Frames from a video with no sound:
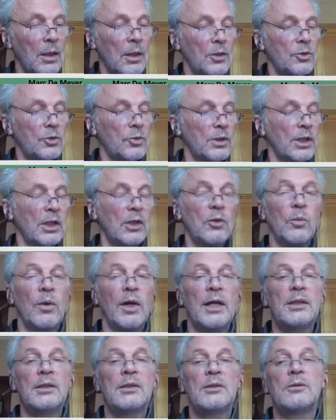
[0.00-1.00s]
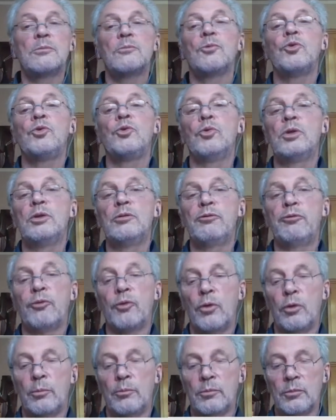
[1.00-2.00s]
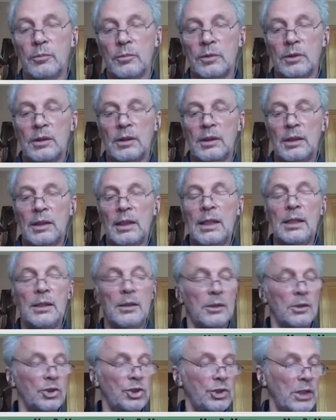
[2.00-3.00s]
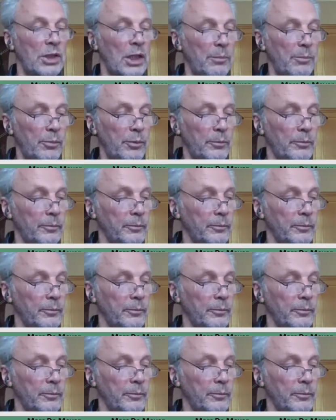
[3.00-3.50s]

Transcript: So they're quite uniform in shape.